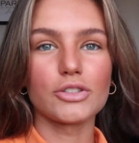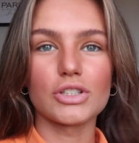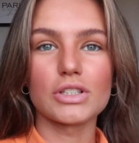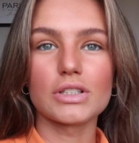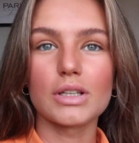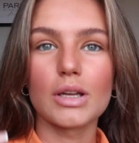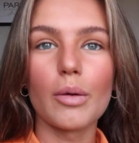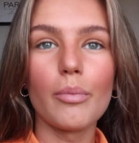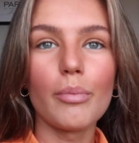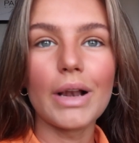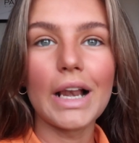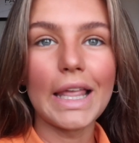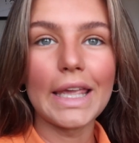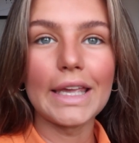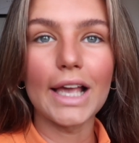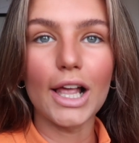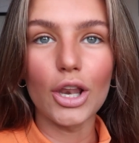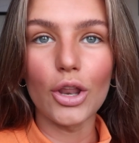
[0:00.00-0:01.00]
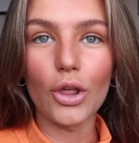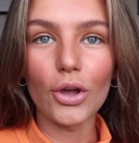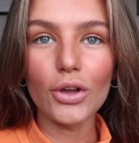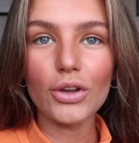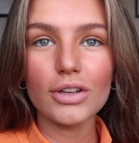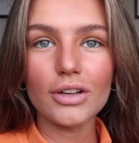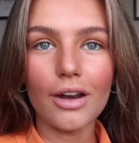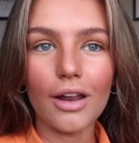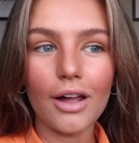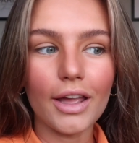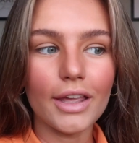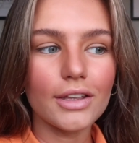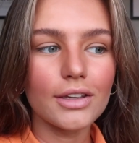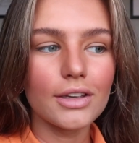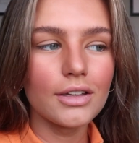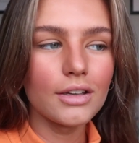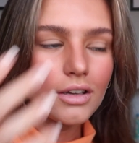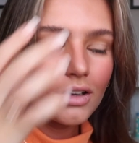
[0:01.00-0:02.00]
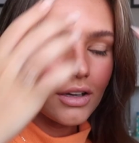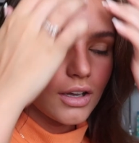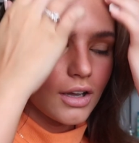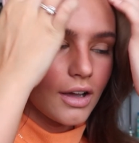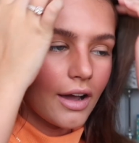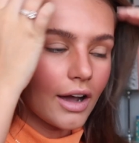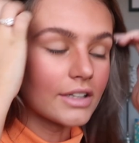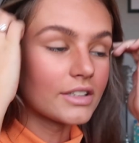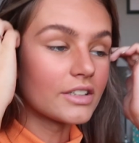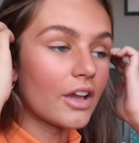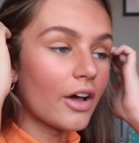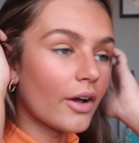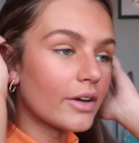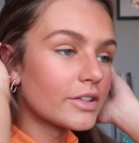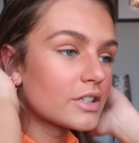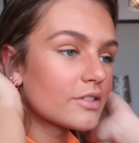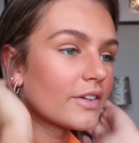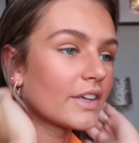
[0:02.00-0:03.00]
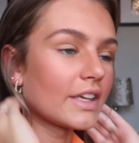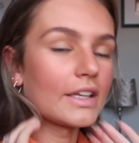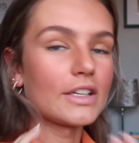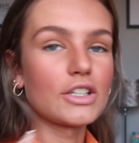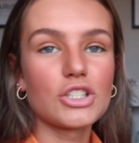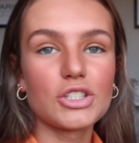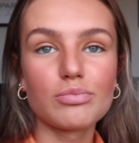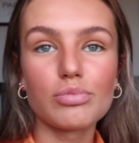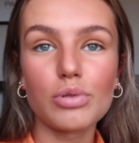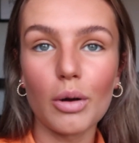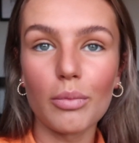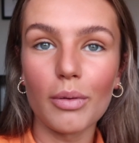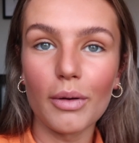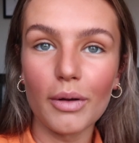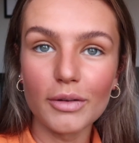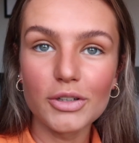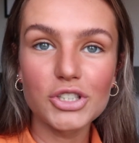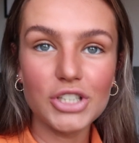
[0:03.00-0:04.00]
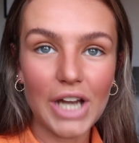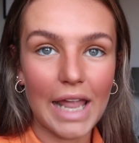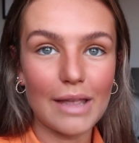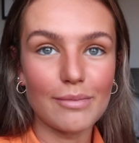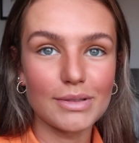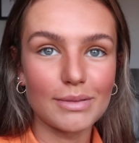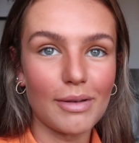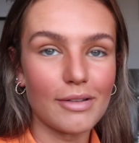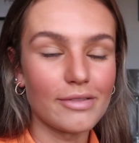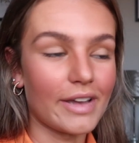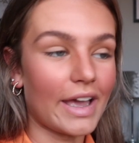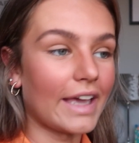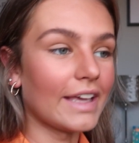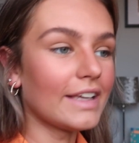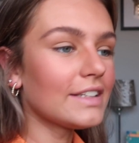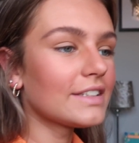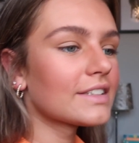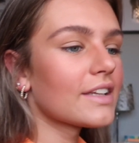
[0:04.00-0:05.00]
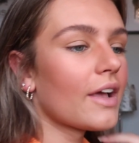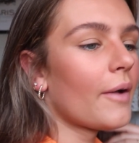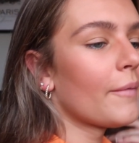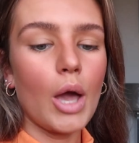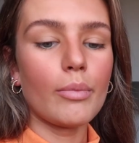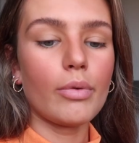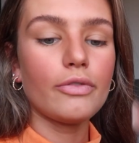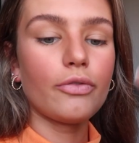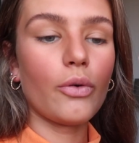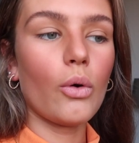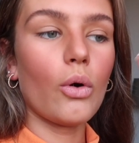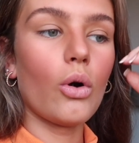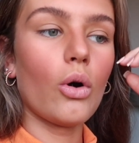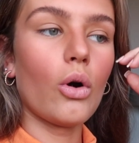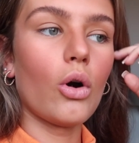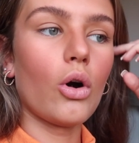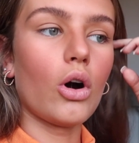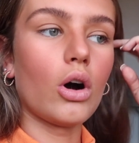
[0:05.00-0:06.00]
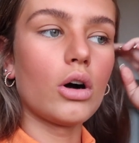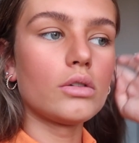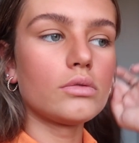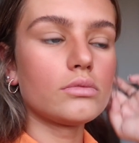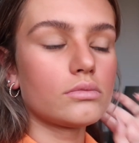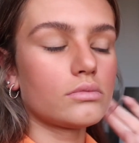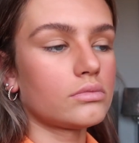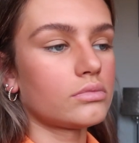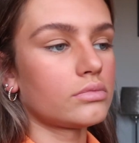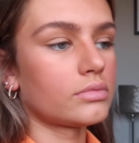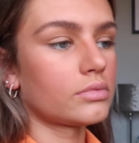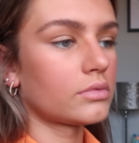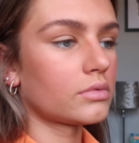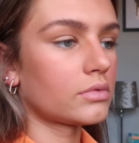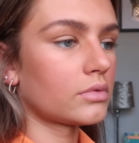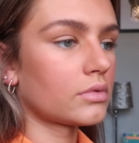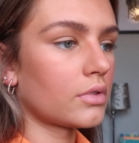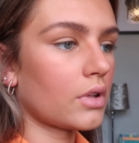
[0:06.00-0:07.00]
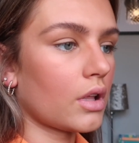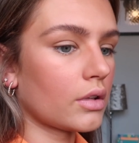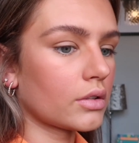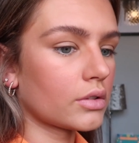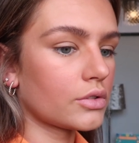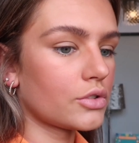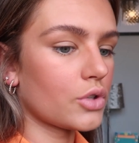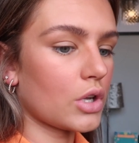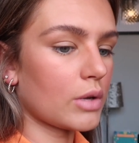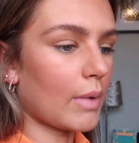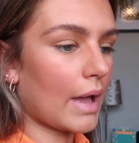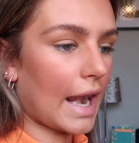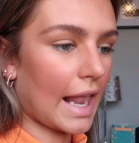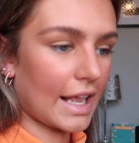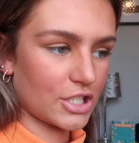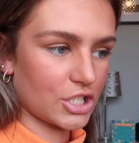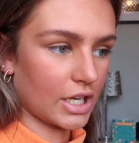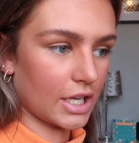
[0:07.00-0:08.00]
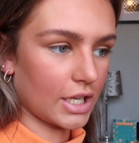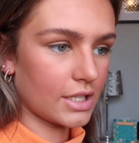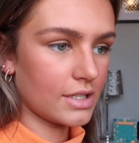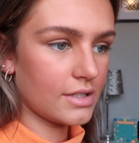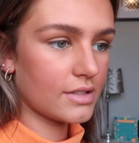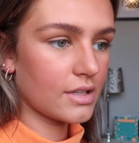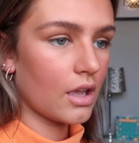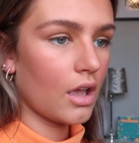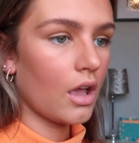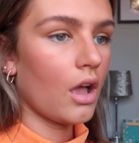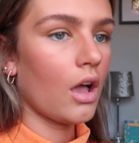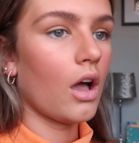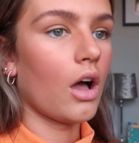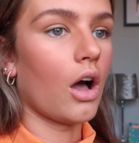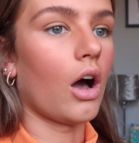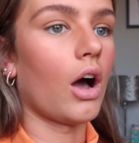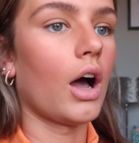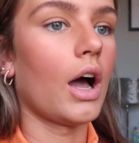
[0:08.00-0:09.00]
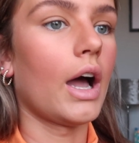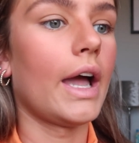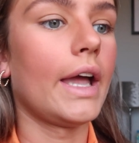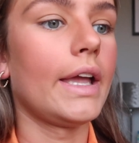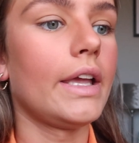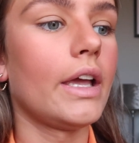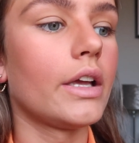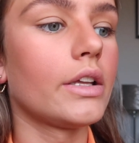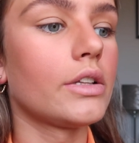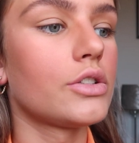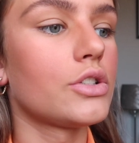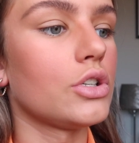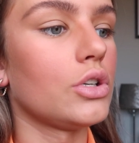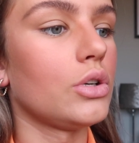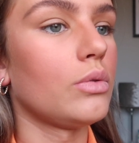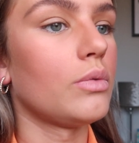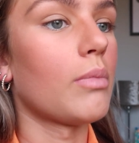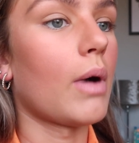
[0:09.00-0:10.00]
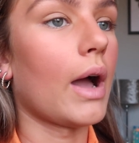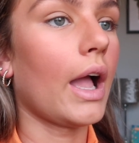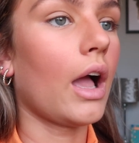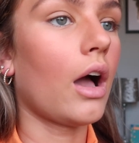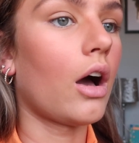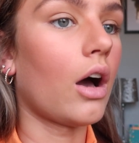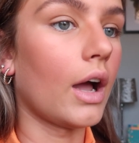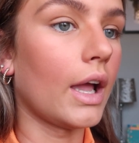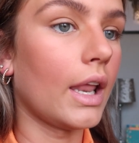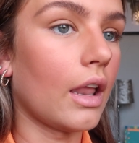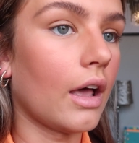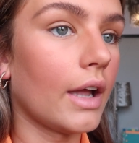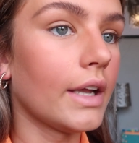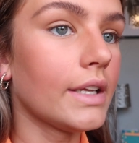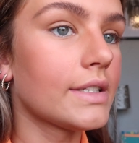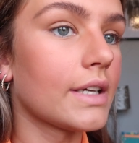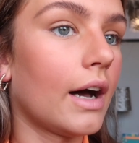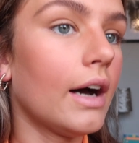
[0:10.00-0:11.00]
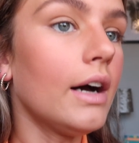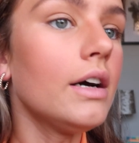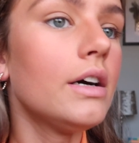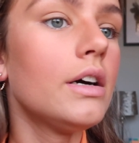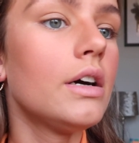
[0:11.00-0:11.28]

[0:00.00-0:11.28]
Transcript: just complete a look, like, I don't know, I just think it proper shapes my face. Before doing my lashes, I do my highlighter.